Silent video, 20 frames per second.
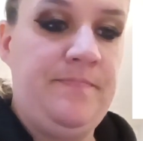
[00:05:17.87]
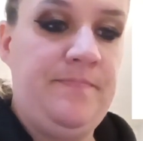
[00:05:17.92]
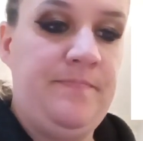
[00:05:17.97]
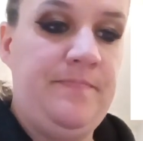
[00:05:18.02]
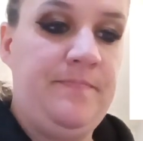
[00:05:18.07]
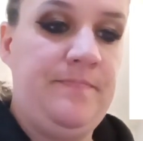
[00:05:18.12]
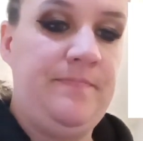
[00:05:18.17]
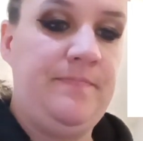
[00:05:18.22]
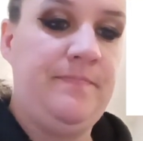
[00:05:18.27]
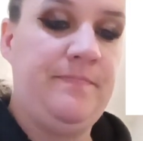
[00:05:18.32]

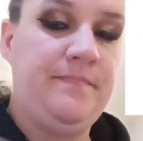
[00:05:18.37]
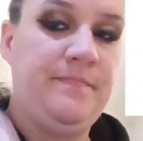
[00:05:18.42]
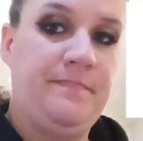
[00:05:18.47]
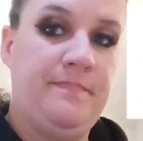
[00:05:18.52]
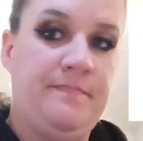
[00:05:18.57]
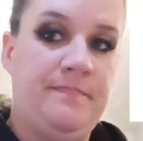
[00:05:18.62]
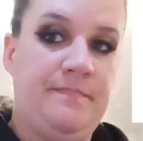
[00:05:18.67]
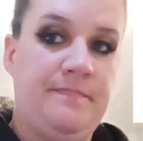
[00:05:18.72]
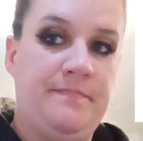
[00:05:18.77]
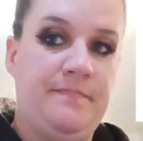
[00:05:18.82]

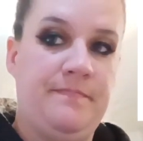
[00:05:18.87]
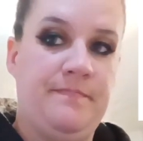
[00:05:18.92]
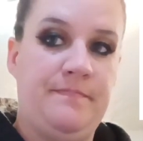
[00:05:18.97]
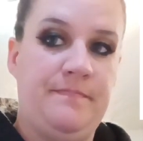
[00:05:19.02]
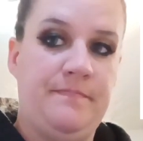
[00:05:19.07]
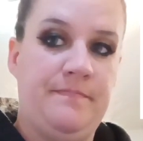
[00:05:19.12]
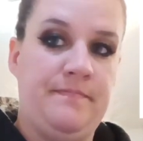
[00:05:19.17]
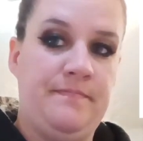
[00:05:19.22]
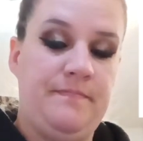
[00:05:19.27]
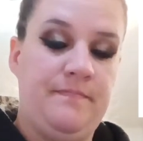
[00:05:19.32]

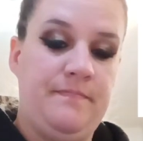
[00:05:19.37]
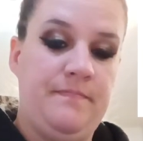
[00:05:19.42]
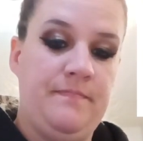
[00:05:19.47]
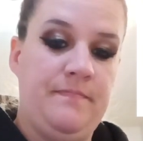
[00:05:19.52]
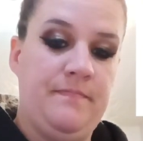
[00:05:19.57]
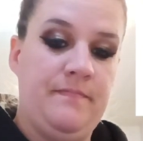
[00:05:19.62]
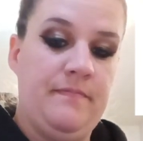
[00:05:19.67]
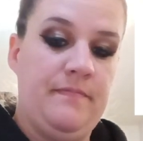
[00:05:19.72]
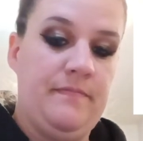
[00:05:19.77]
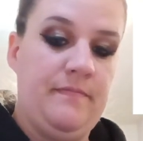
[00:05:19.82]

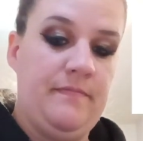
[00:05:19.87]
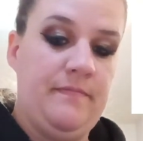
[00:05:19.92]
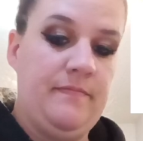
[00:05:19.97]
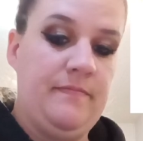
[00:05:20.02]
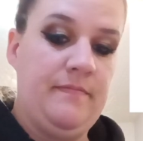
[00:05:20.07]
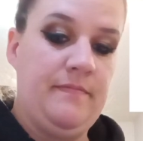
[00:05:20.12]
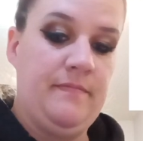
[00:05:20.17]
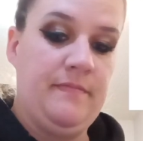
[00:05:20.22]
Nobody speaks.